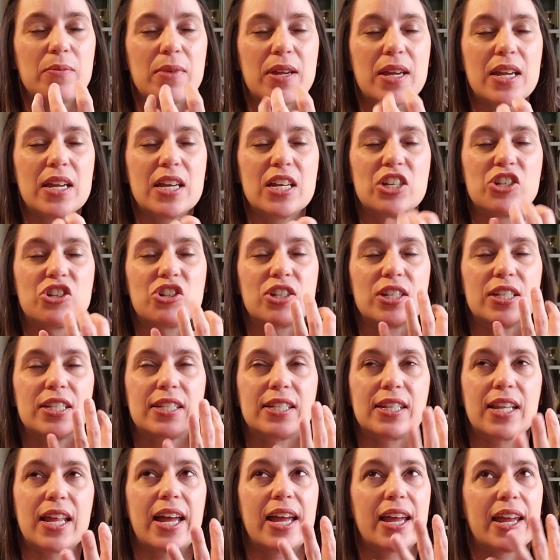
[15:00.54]
me is just
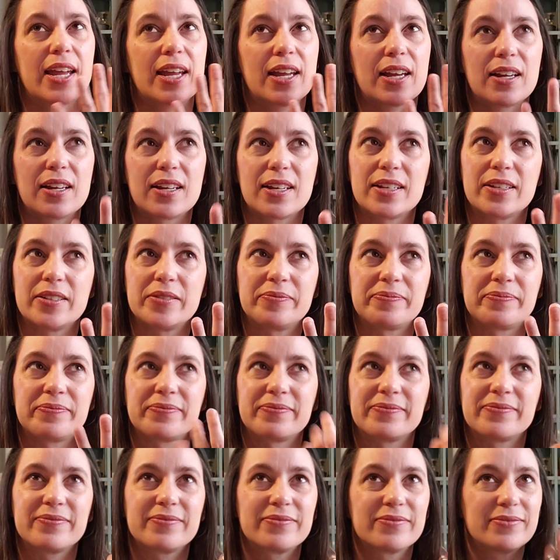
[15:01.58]
like,
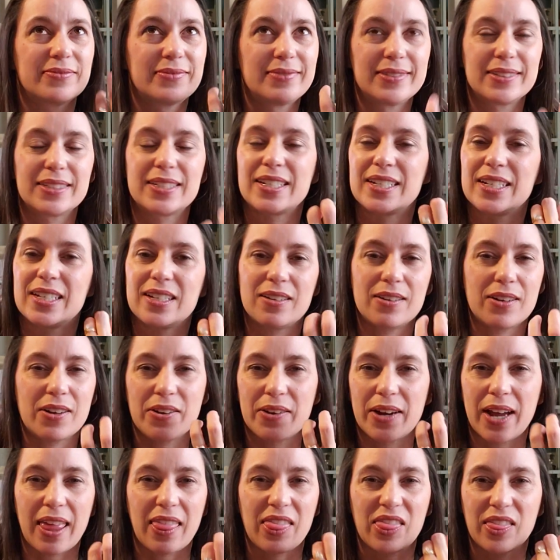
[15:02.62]
oh,
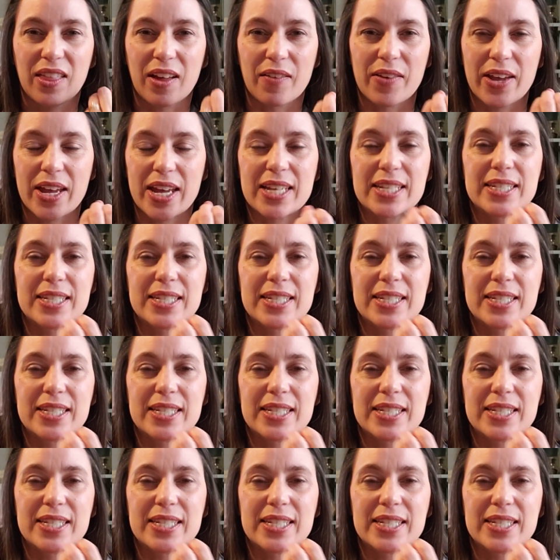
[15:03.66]
I love it.